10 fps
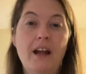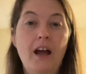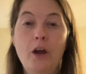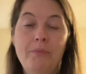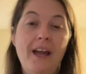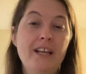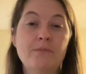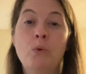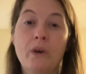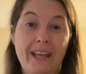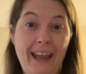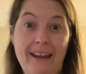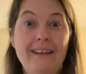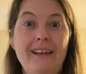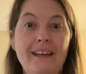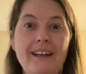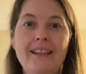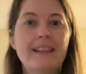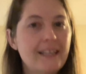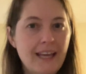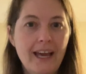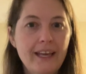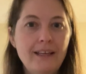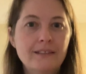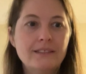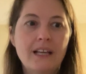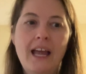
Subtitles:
I hope it has more candy in it than cakes.